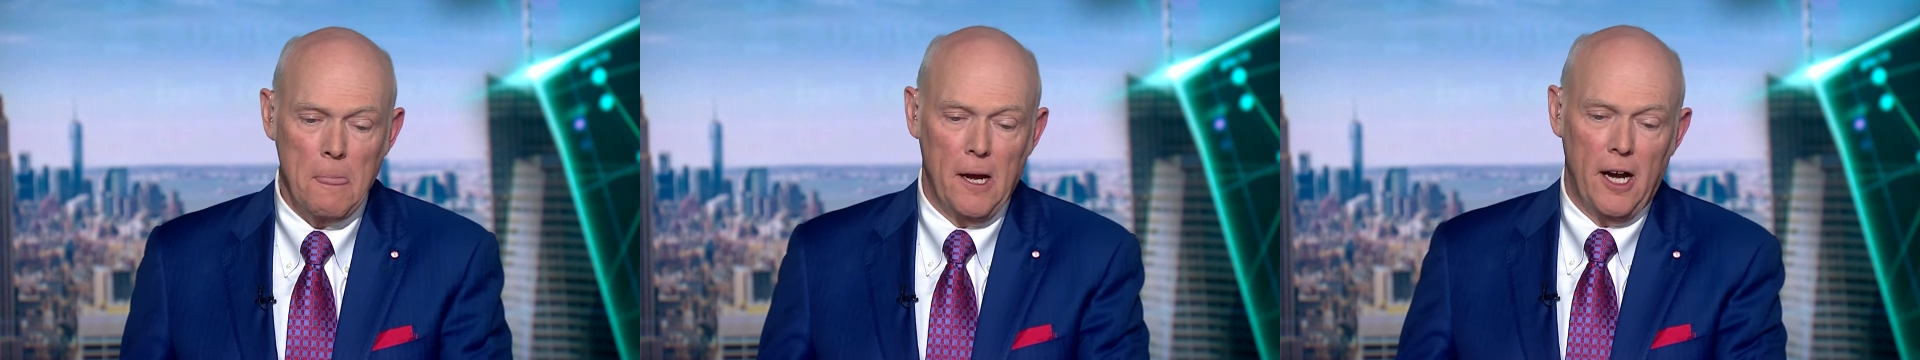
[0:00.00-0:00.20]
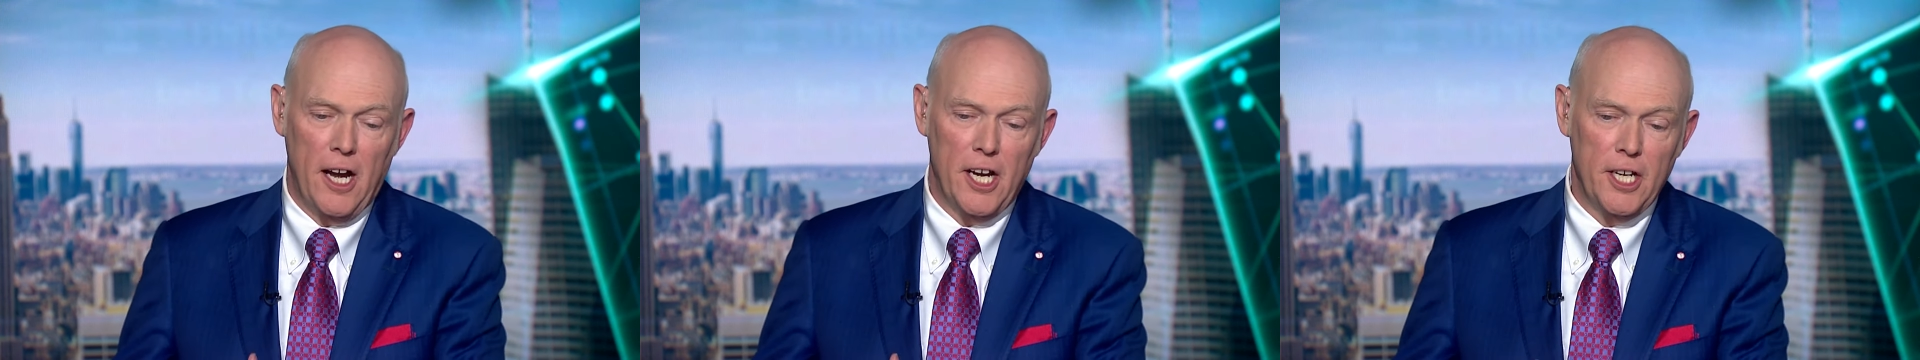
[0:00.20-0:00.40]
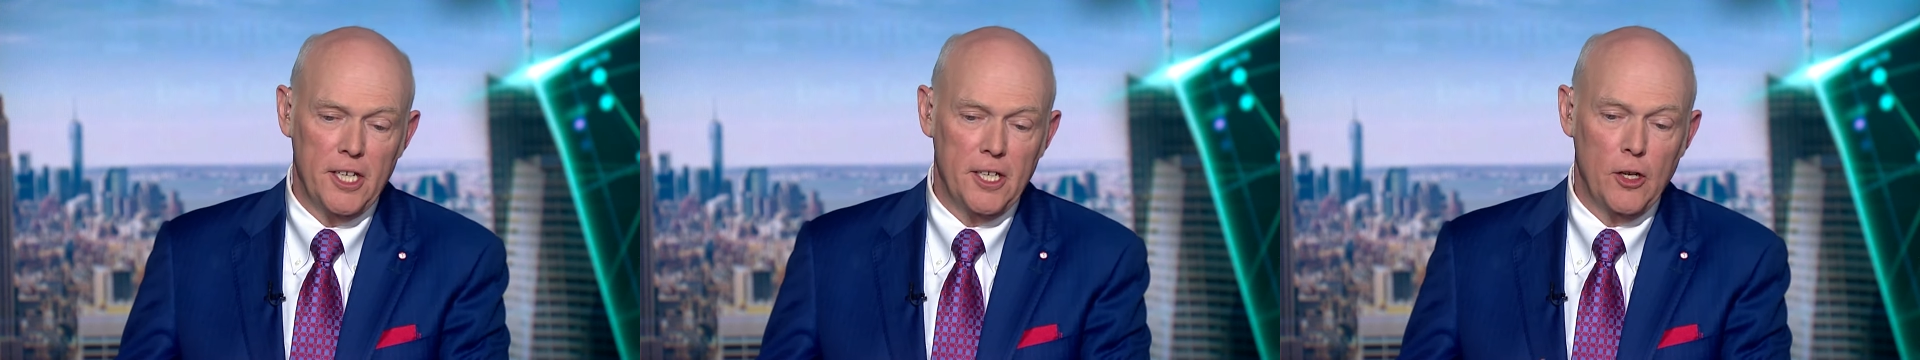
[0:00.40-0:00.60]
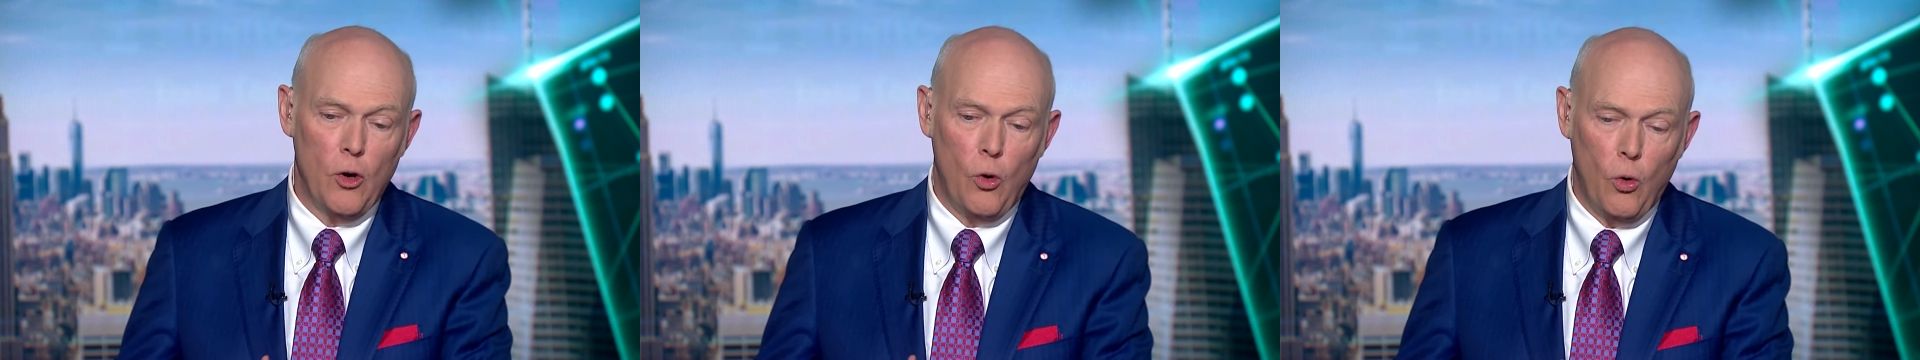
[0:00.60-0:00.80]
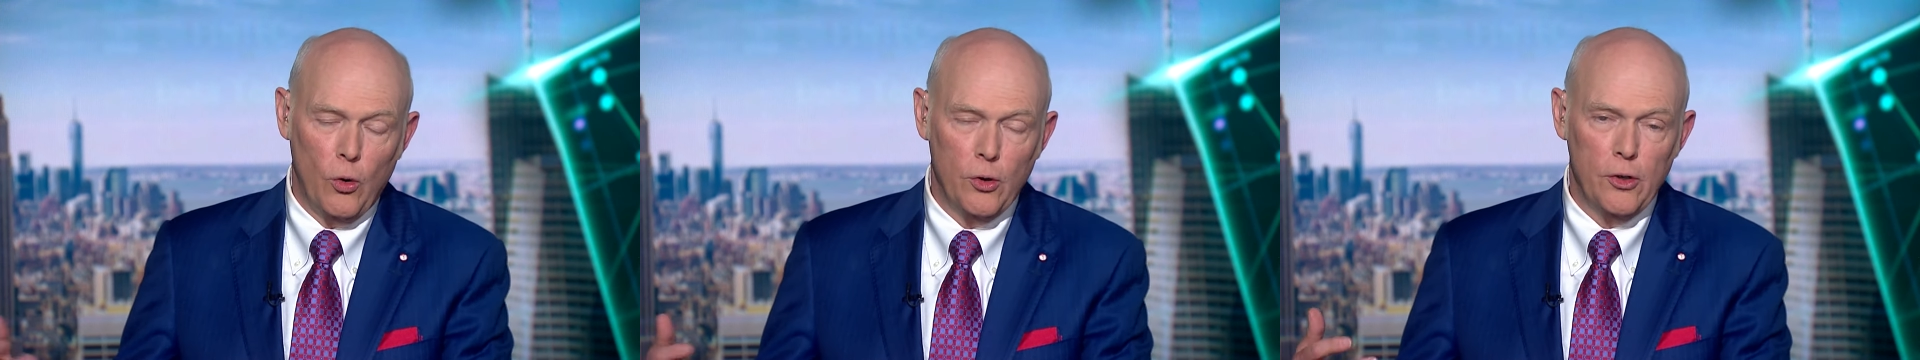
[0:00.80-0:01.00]
I
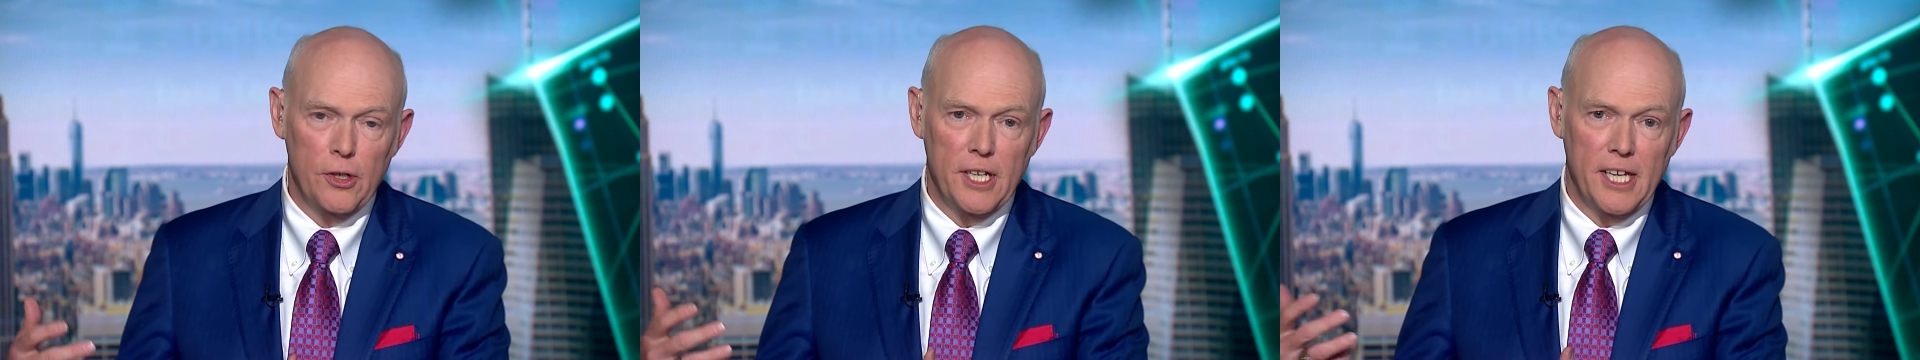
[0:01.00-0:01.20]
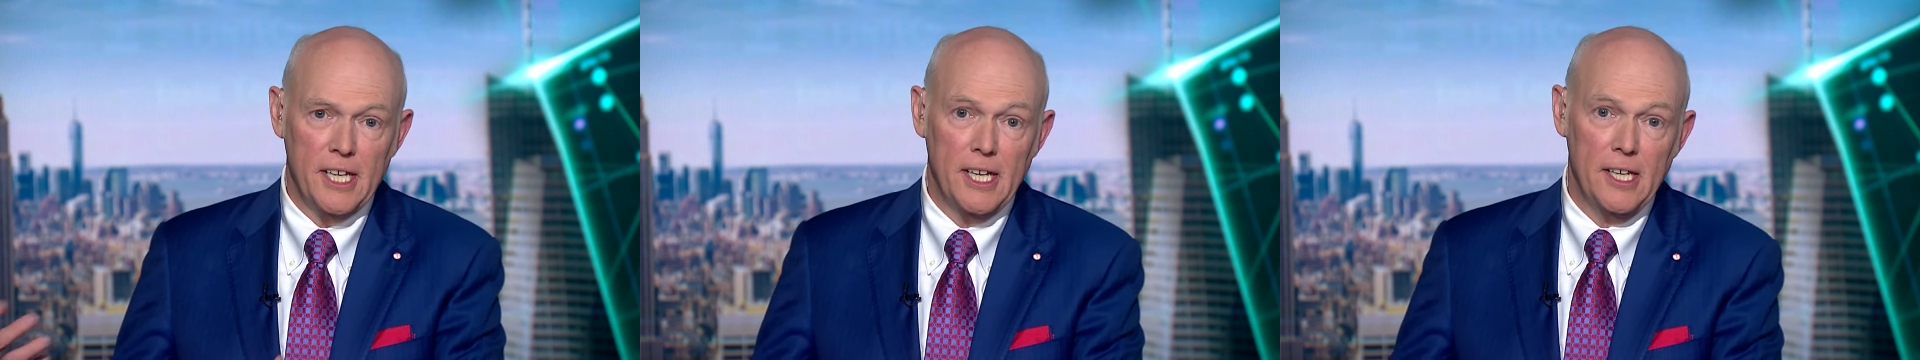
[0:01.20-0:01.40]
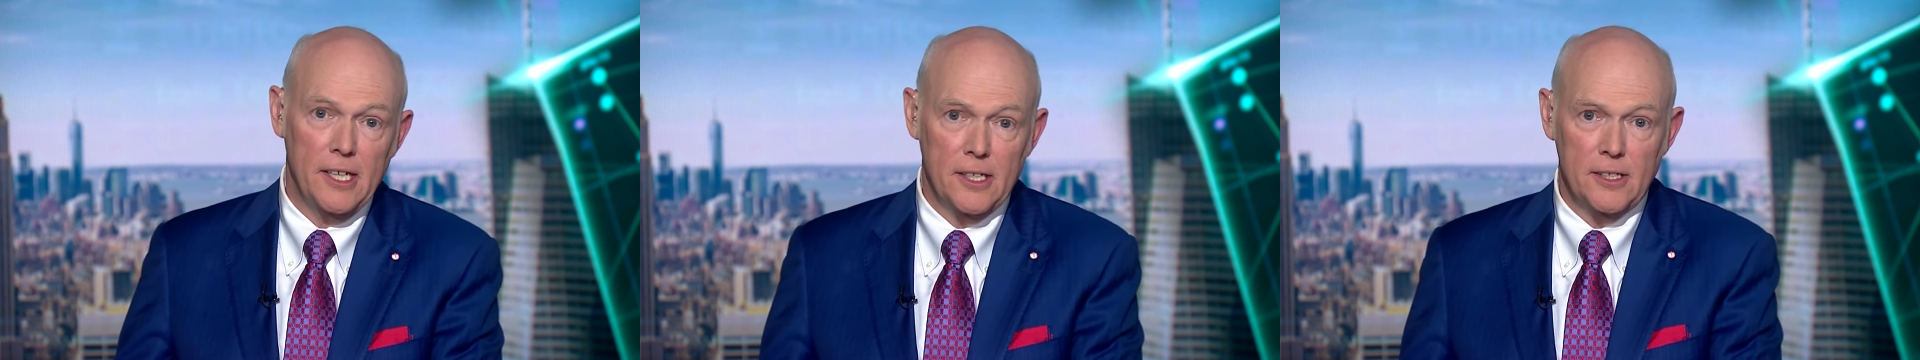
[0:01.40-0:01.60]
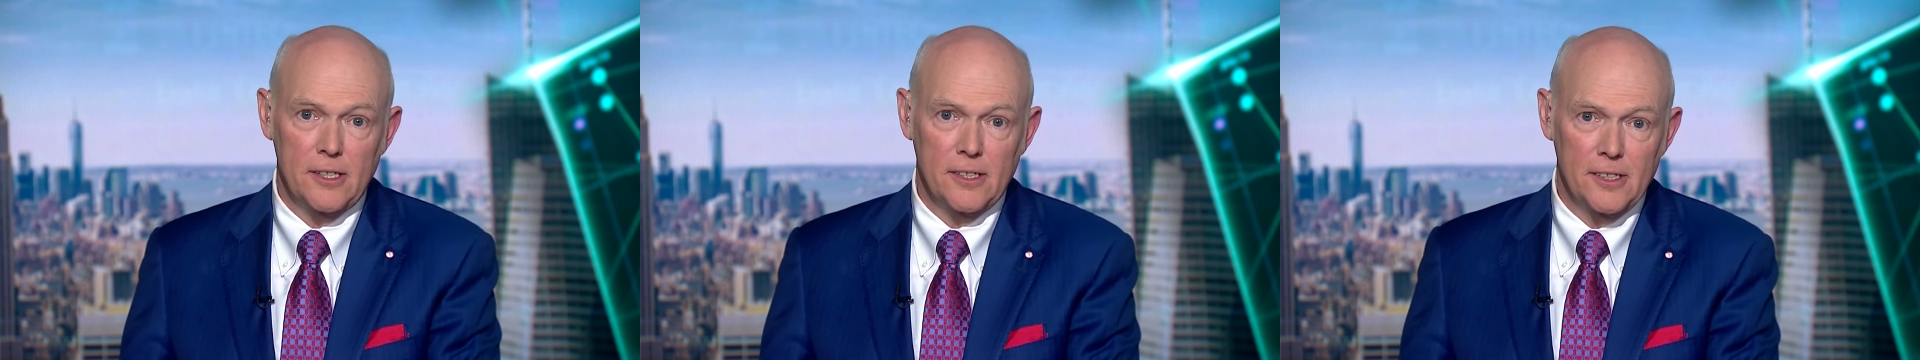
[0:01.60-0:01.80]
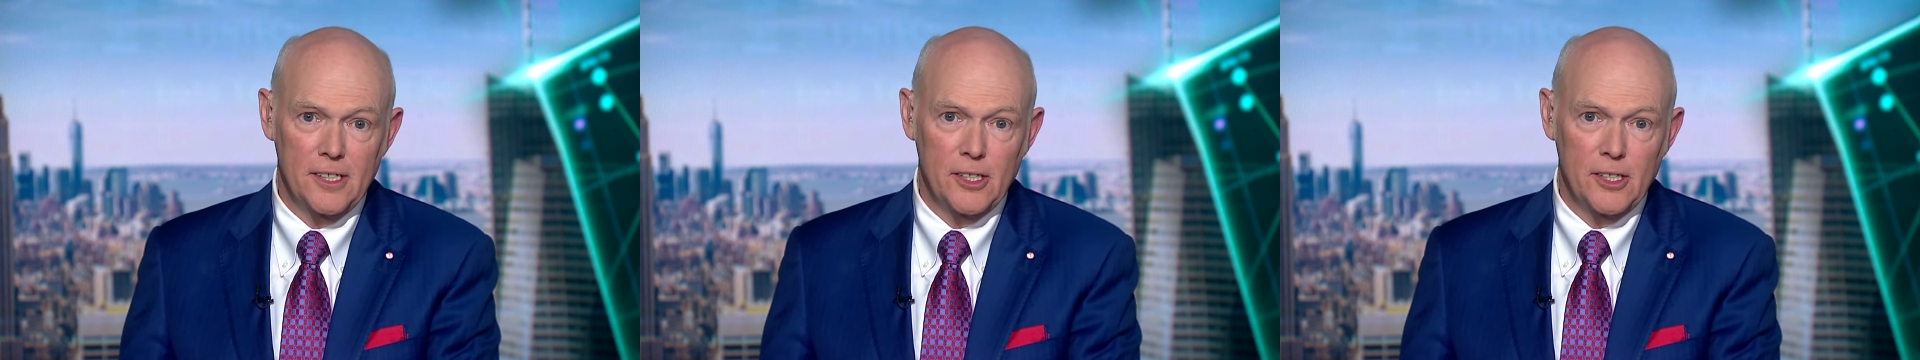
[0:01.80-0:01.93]
ordered ahead